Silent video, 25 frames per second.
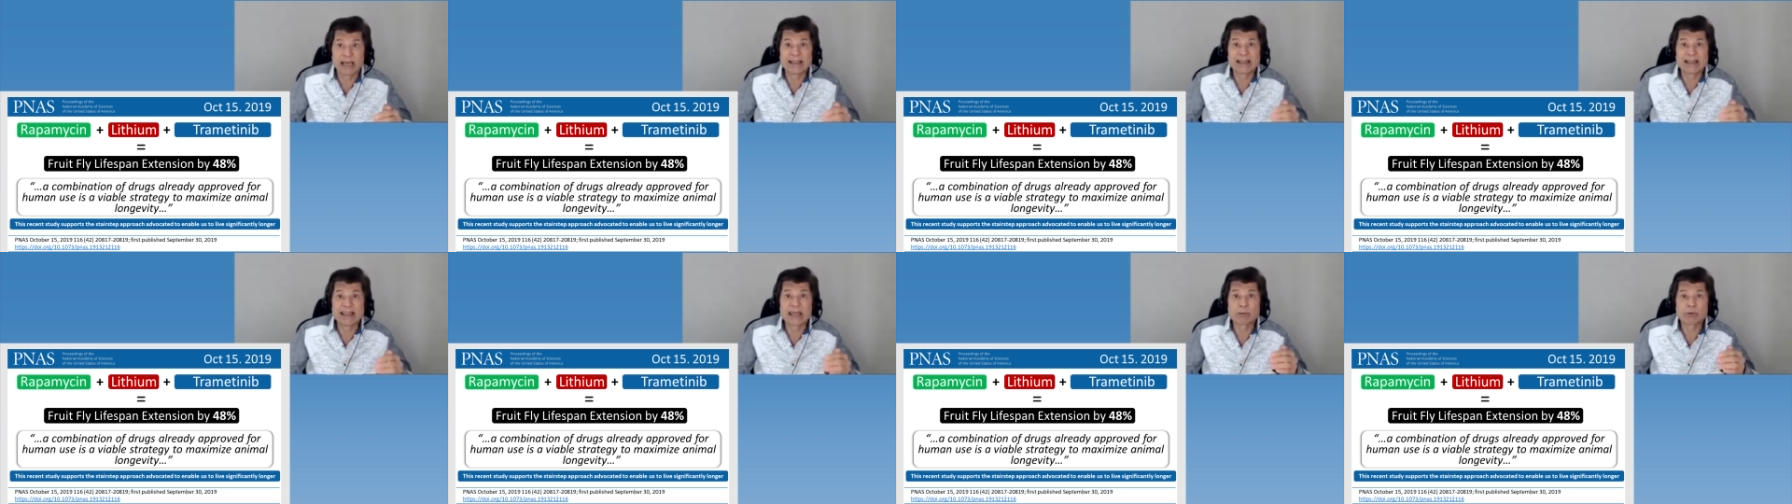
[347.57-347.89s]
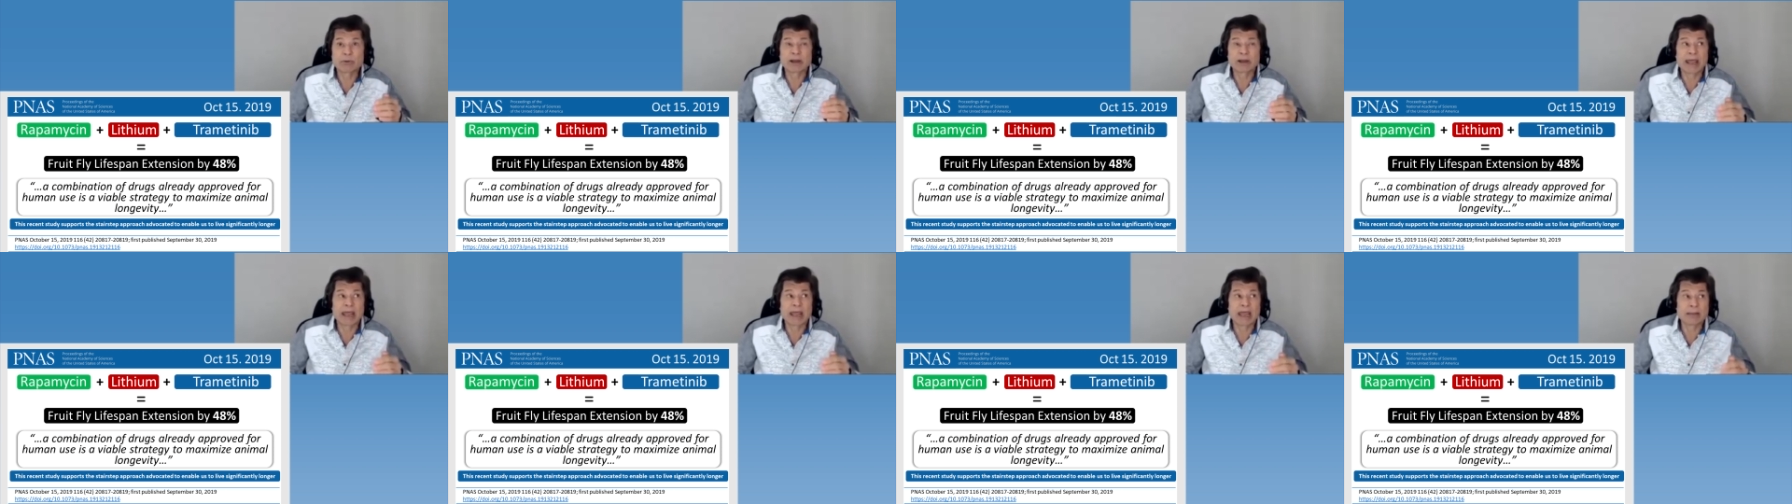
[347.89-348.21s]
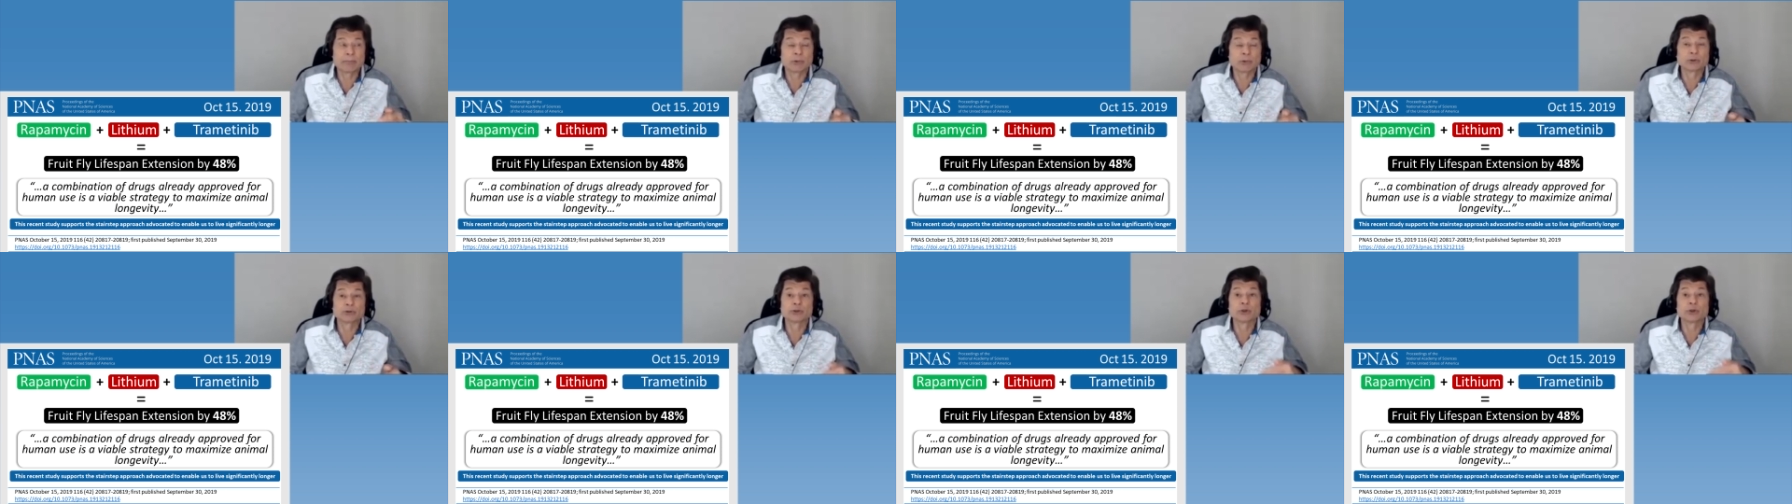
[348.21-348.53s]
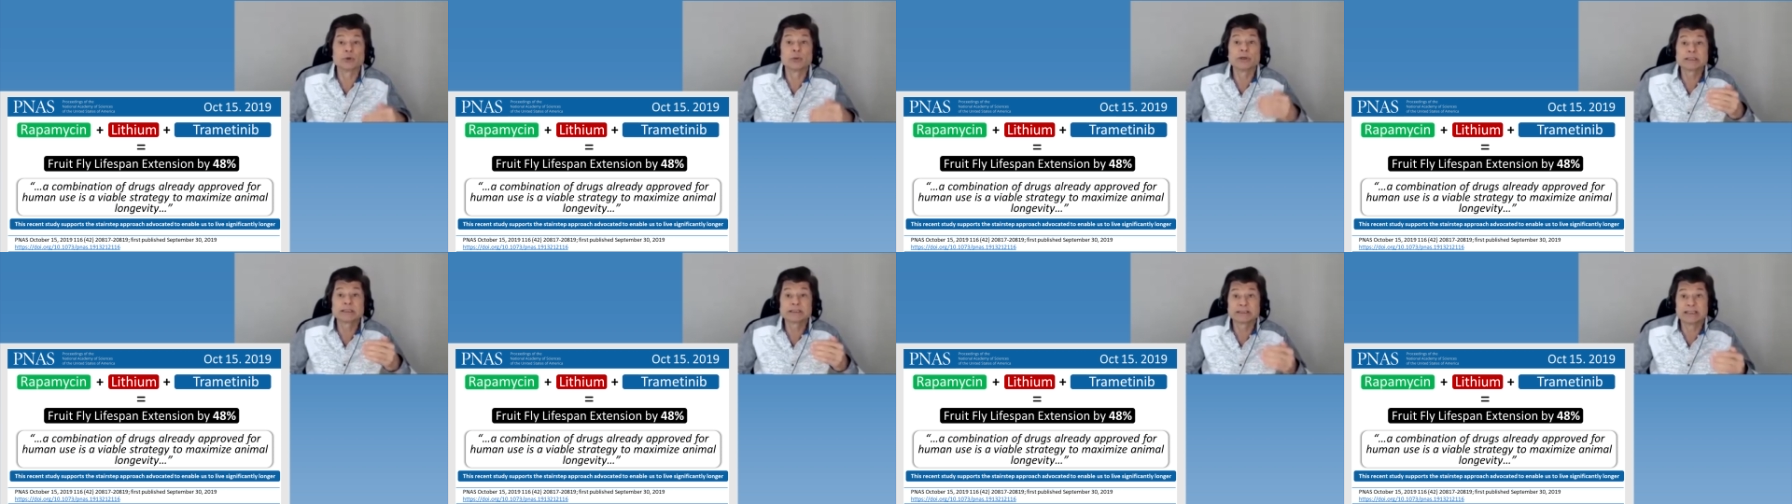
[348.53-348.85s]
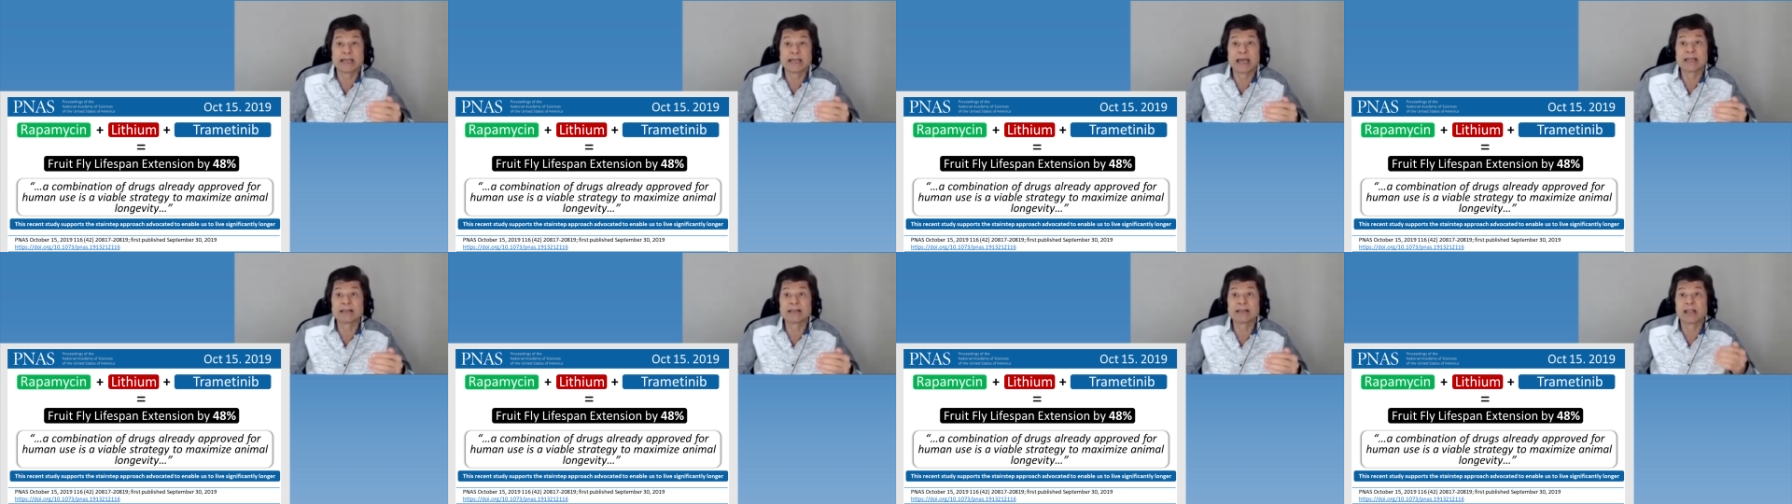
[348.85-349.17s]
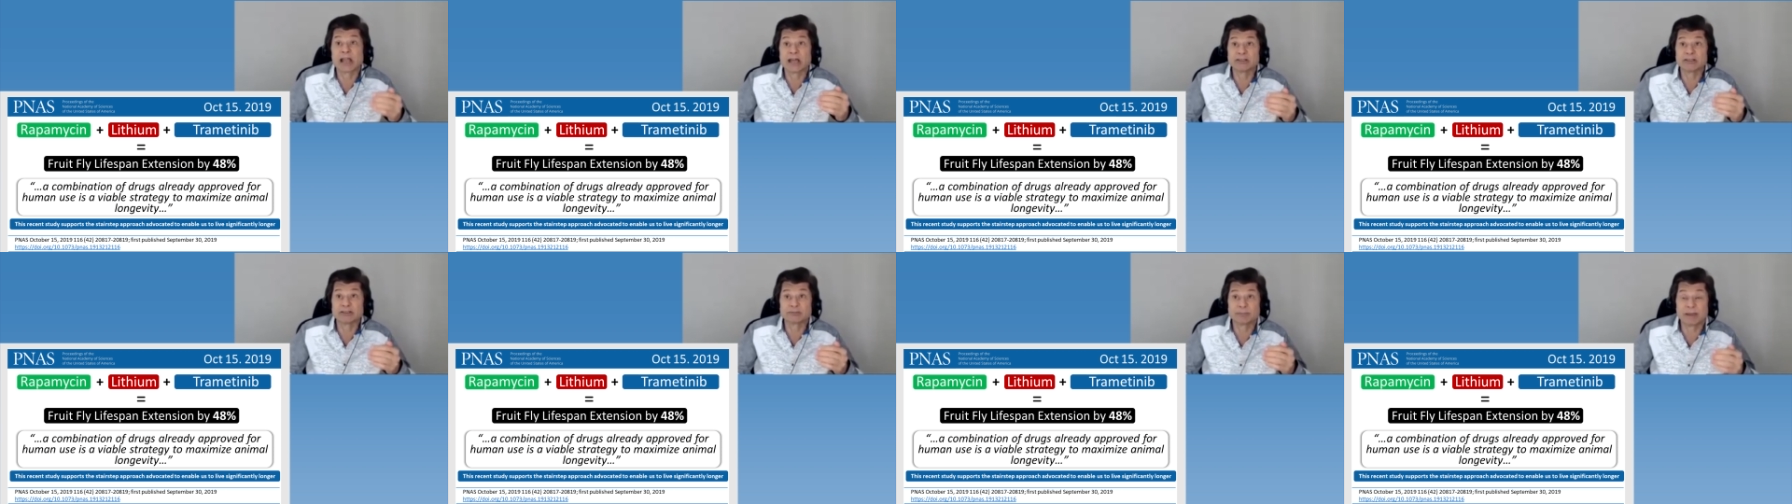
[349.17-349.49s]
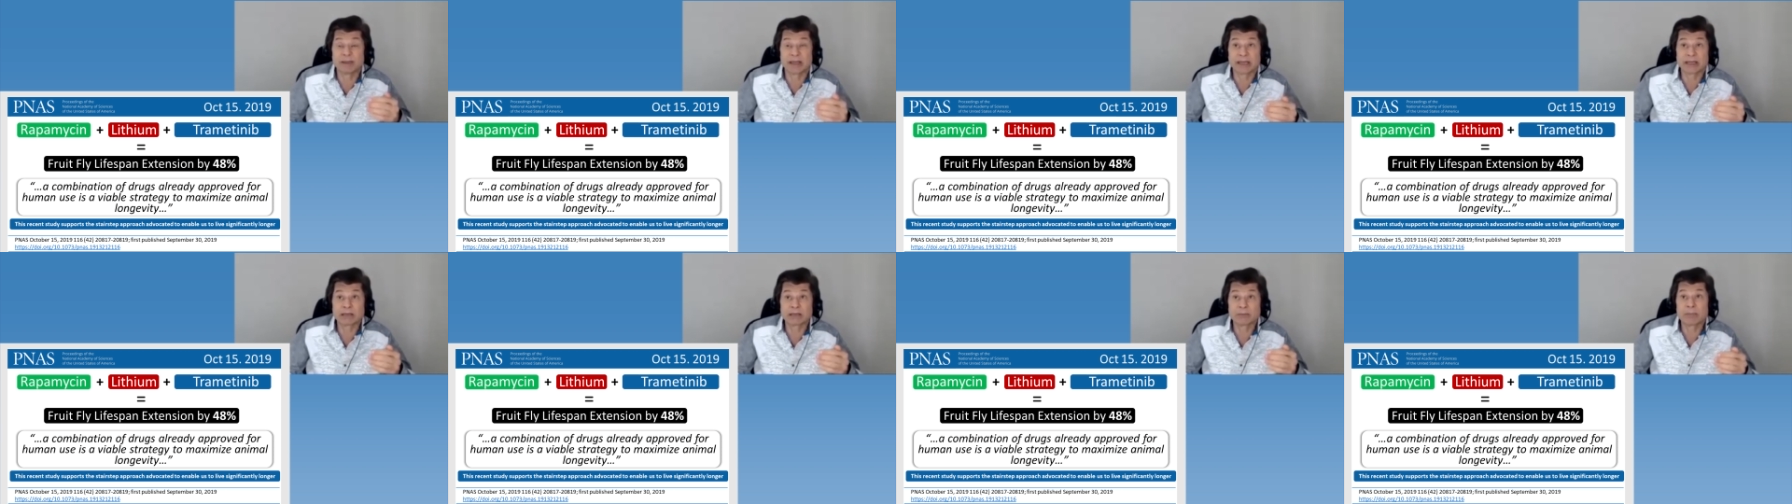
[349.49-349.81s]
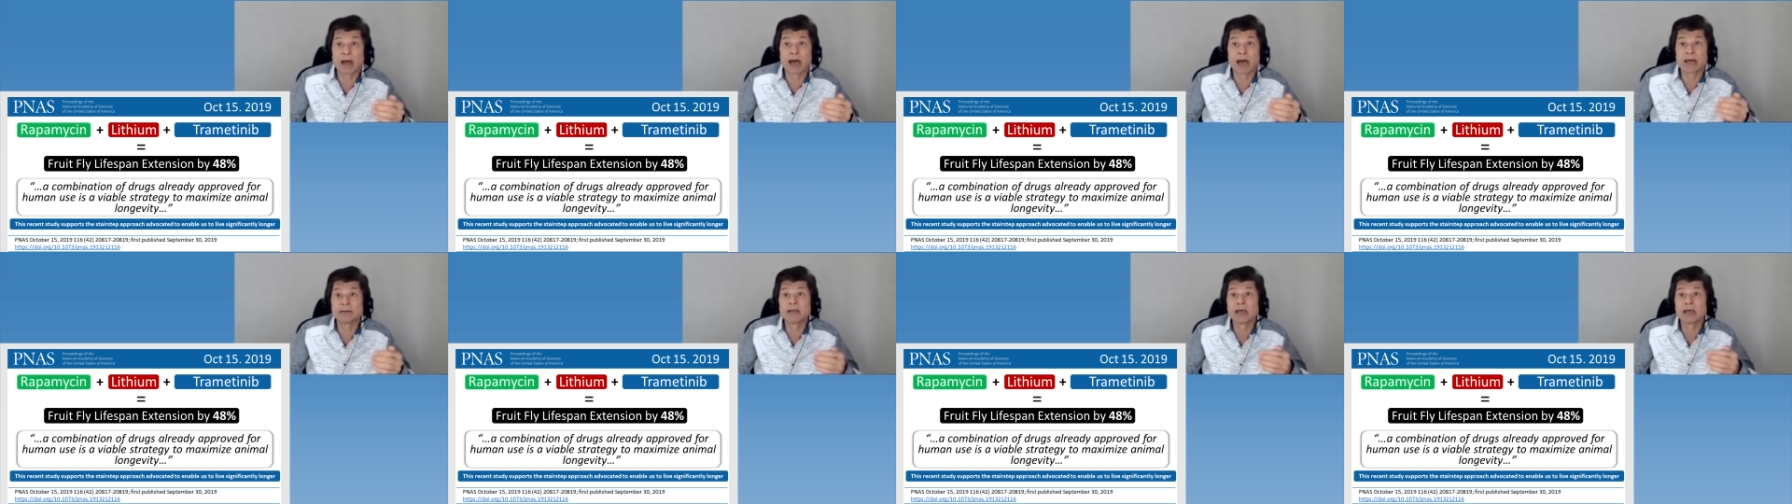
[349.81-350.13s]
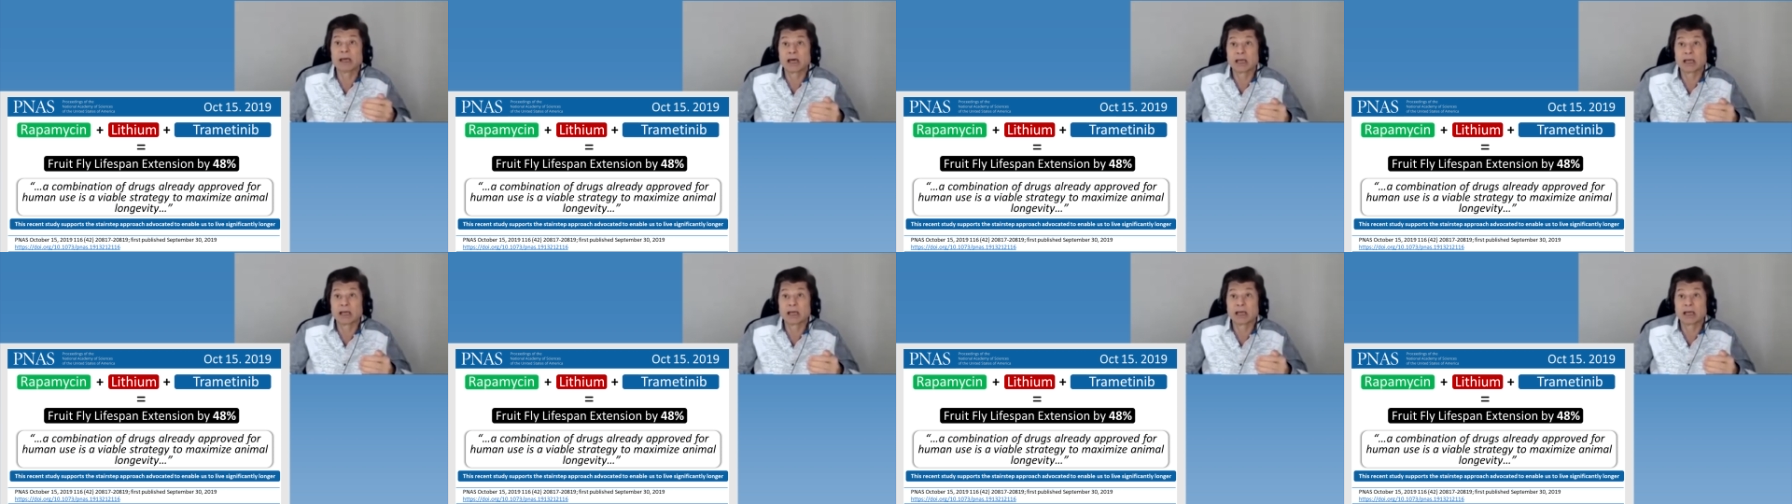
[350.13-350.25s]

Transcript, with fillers: they were able to extend lifespan about